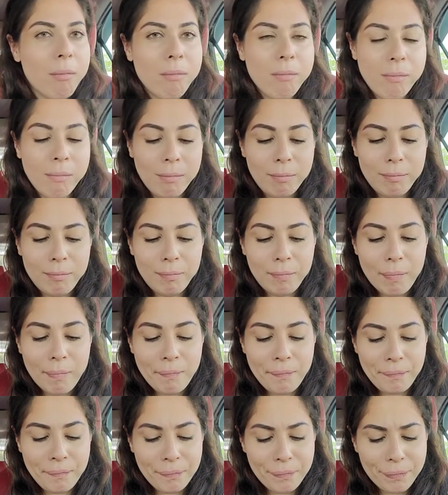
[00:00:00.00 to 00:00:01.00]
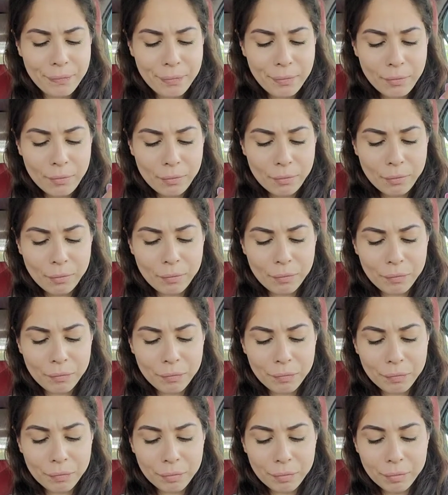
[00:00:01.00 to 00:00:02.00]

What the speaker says: Nobody speaks.